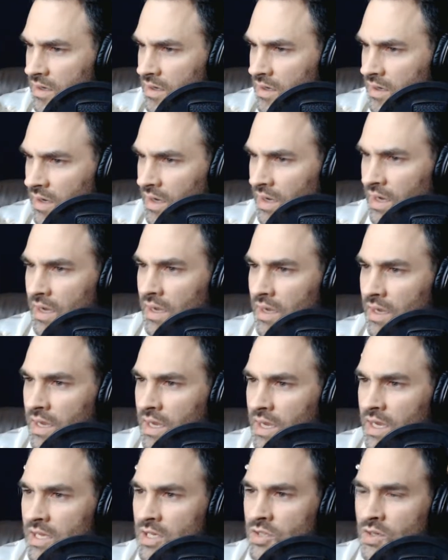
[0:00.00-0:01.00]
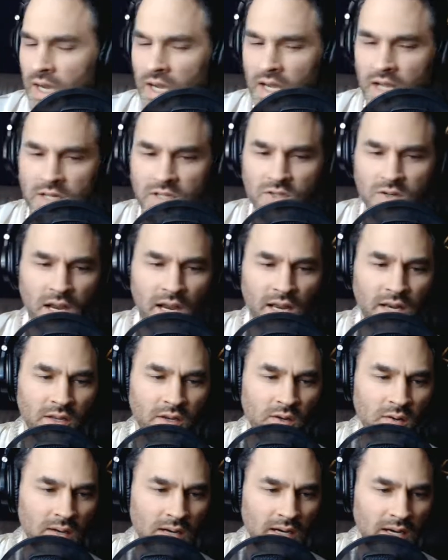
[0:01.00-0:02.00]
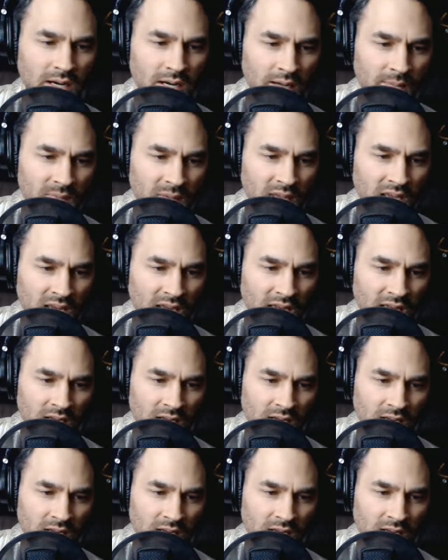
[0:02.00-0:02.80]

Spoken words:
Huh. Try to hey,